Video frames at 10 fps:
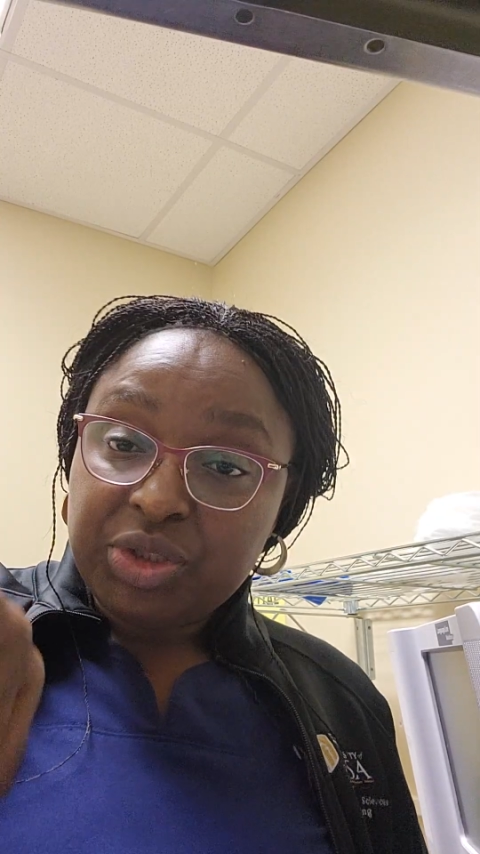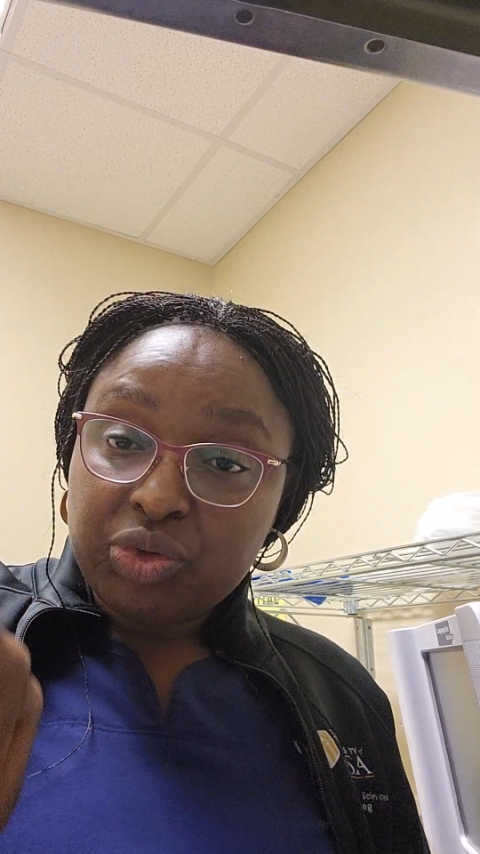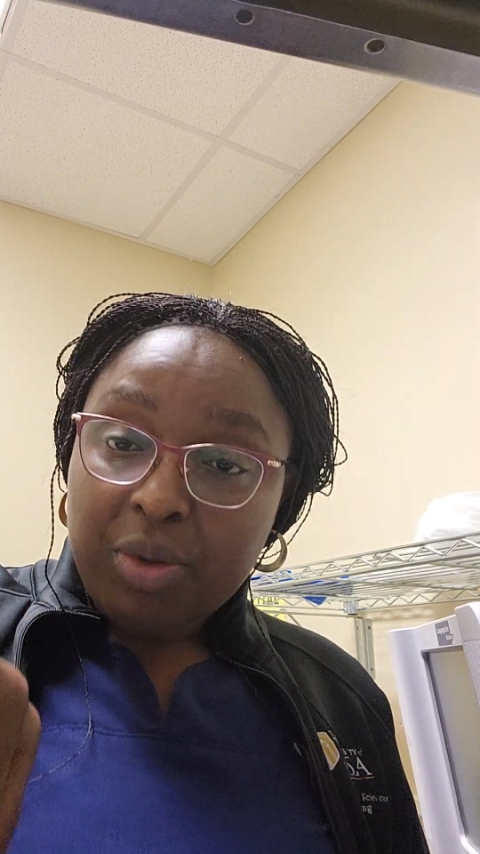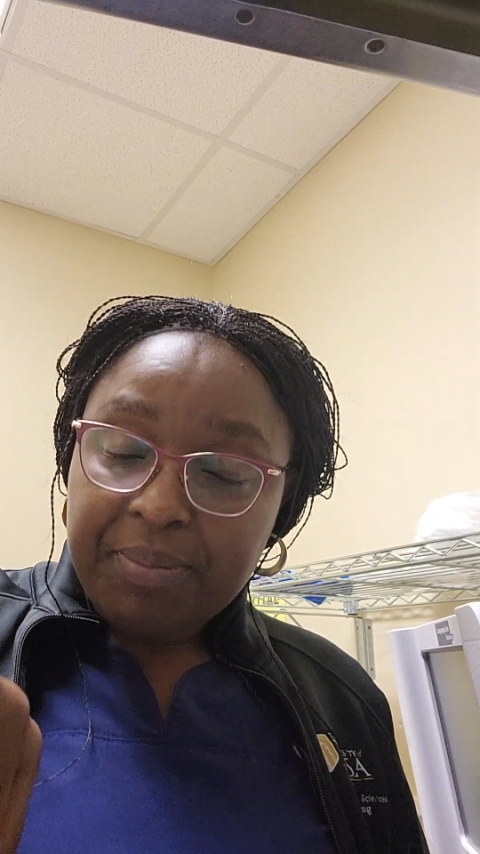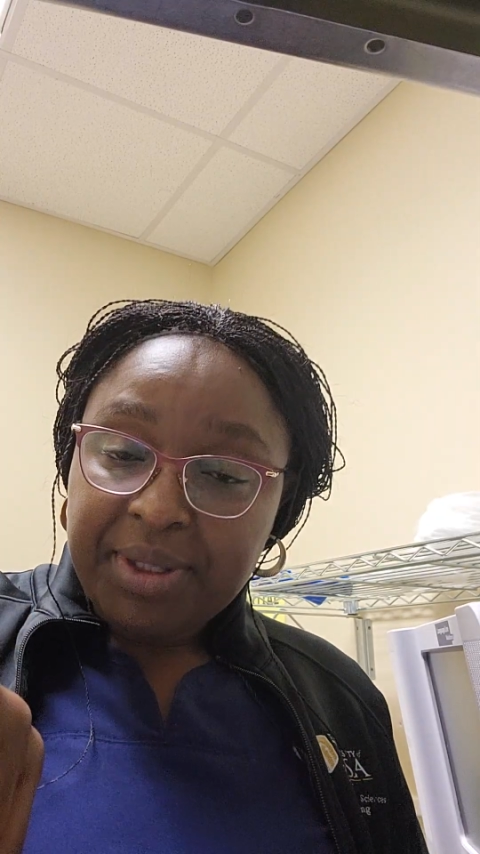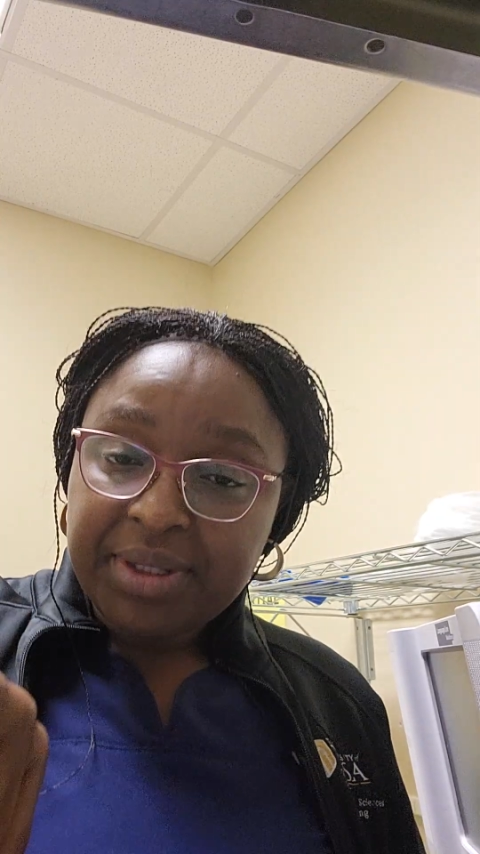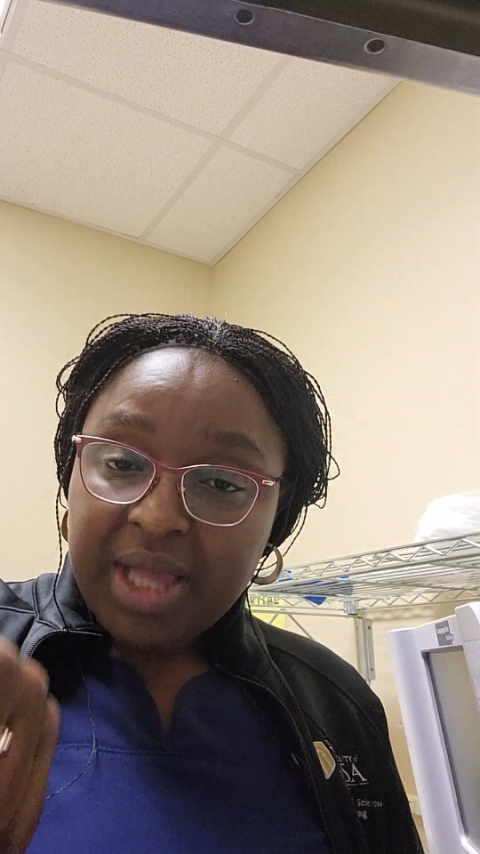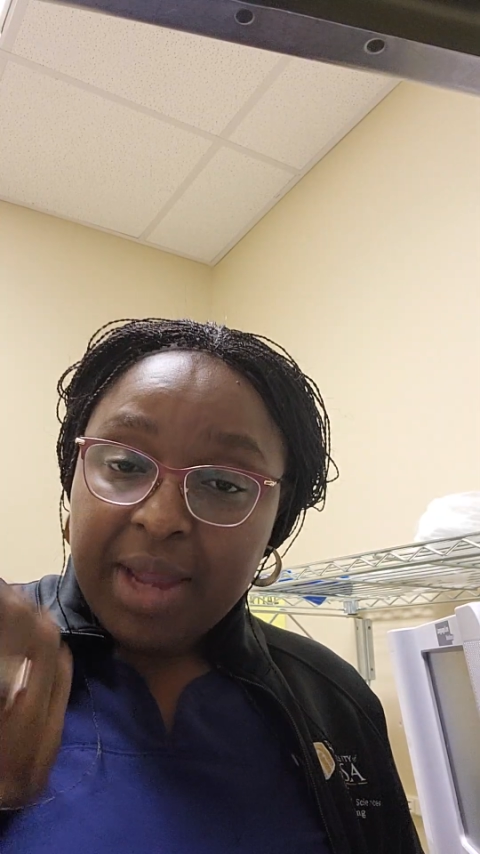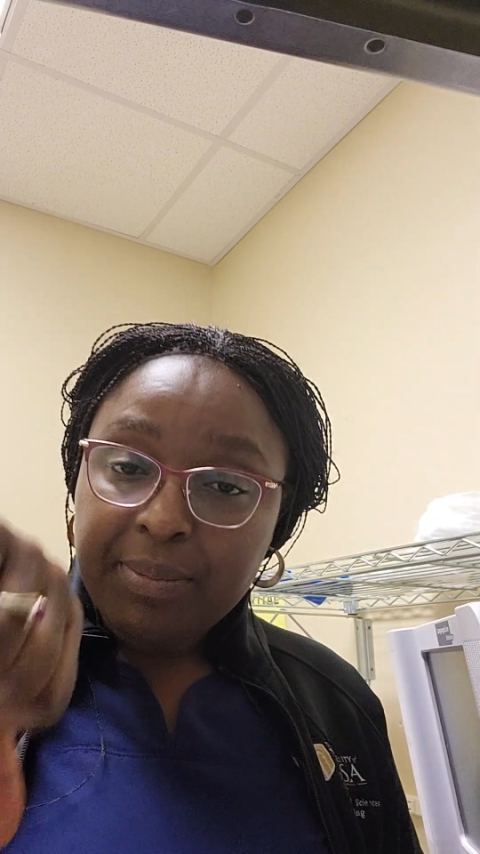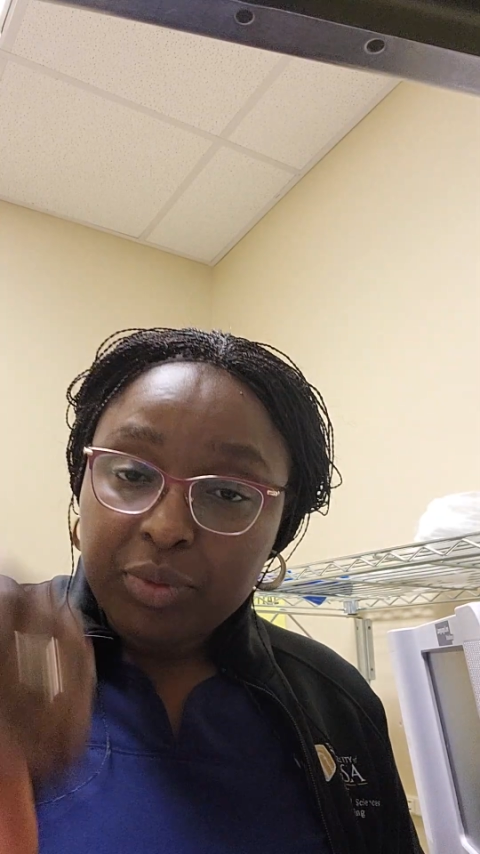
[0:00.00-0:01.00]
dropping.
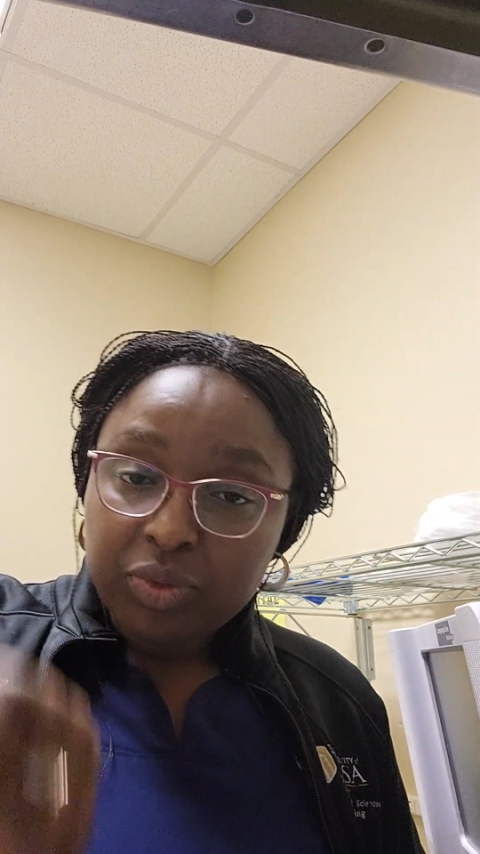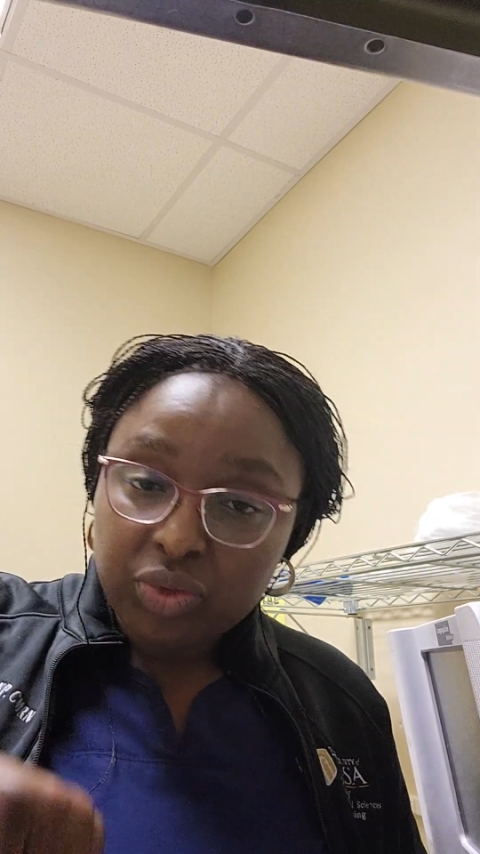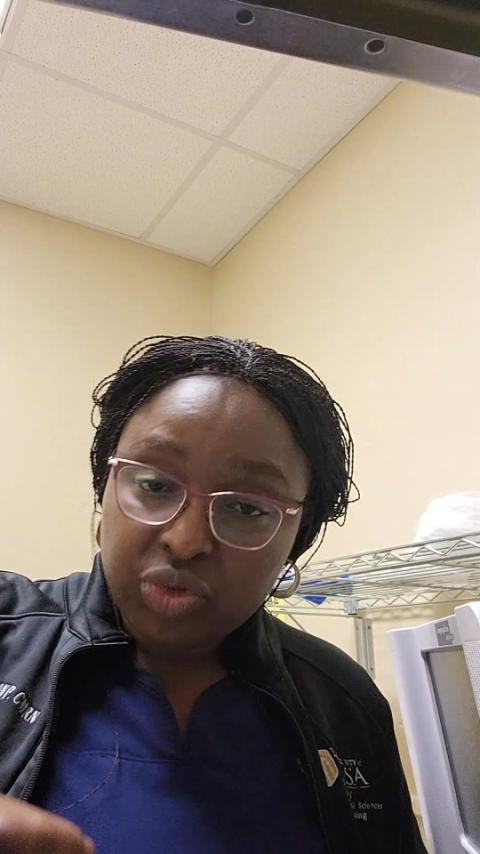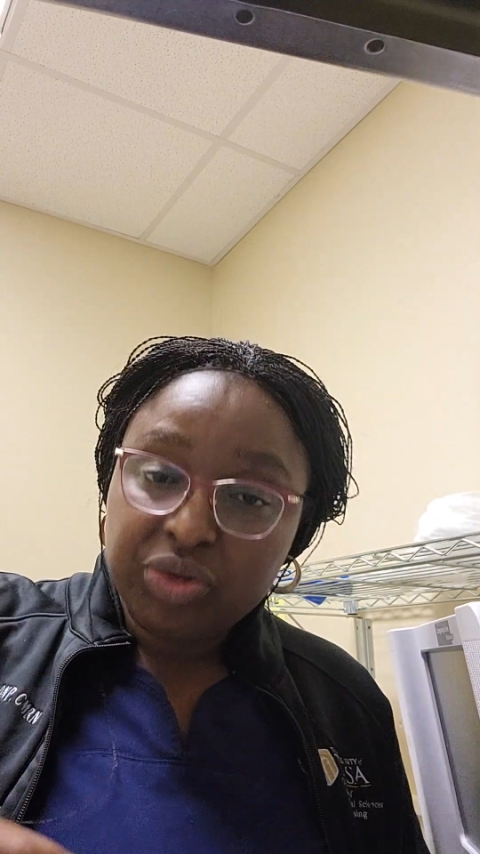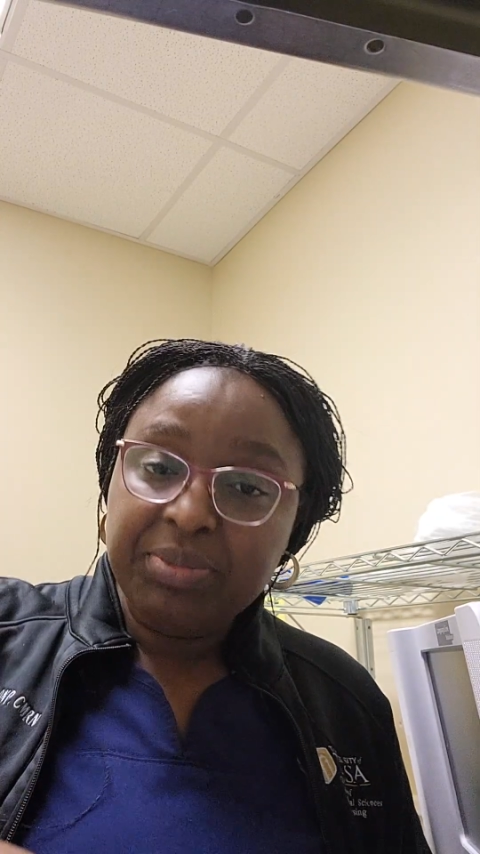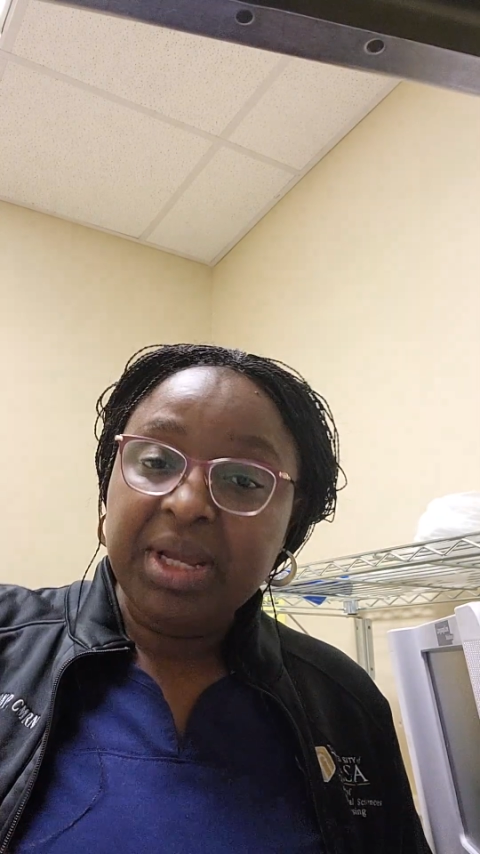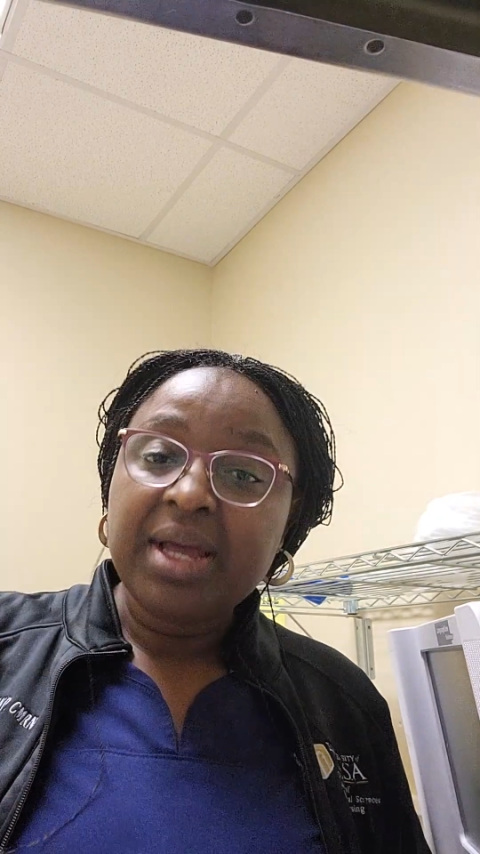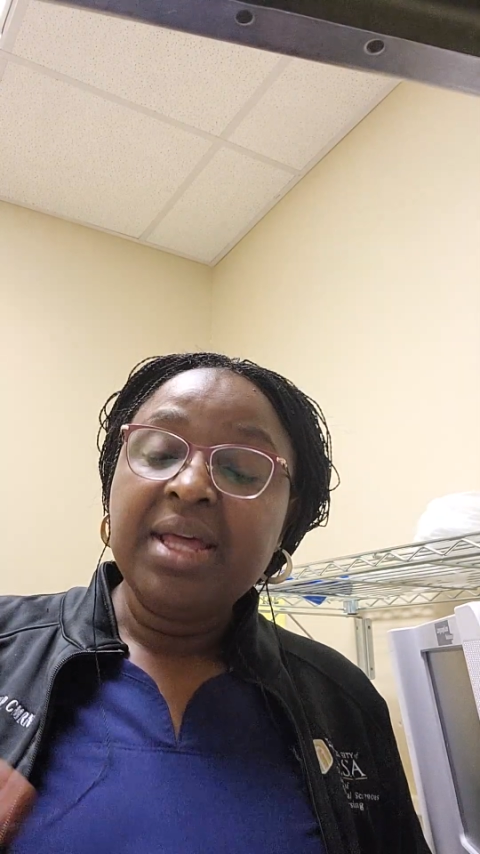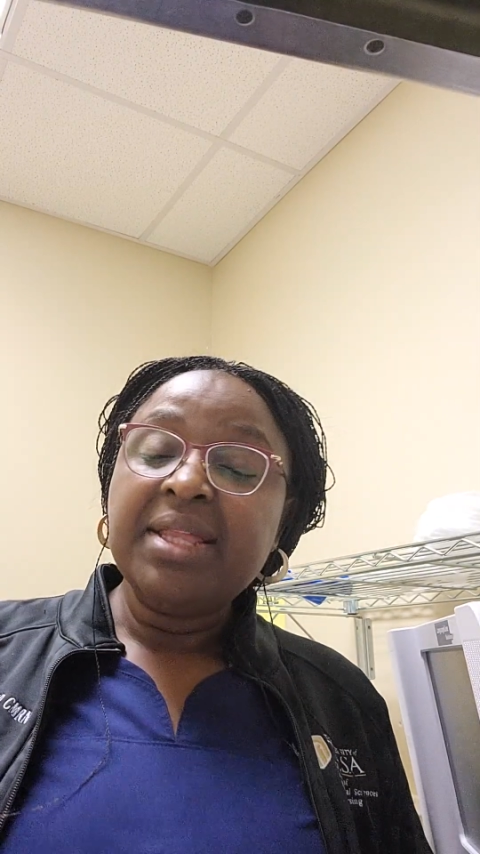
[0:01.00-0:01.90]
Hyponatrimia.